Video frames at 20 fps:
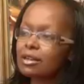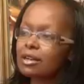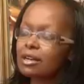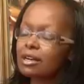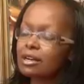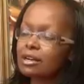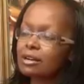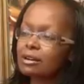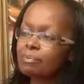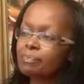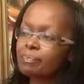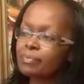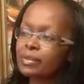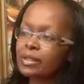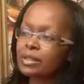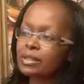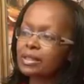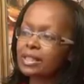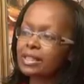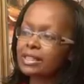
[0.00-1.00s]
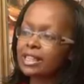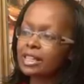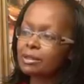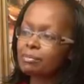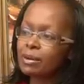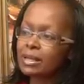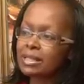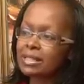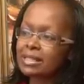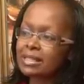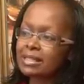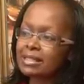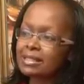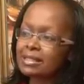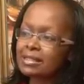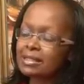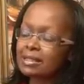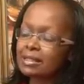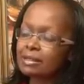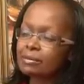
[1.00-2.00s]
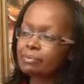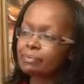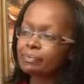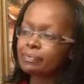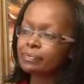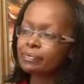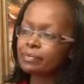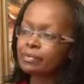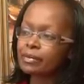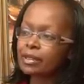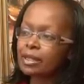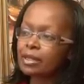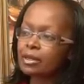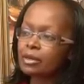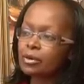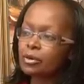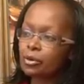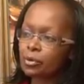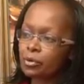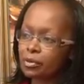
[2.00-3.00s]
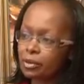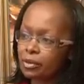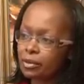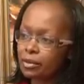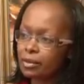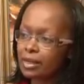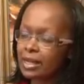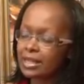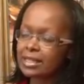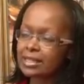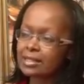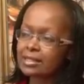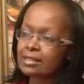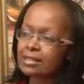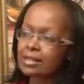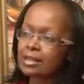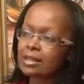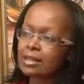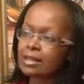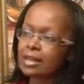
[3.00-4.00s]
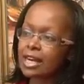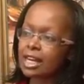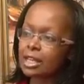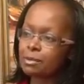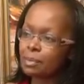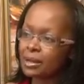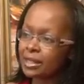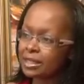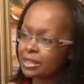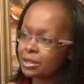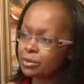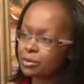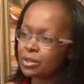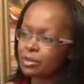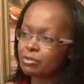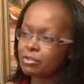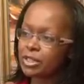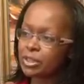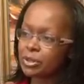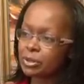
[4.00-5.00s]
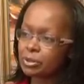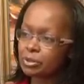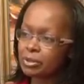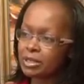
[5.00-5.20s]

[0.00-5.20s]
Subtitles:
10% growth that is expected with Vision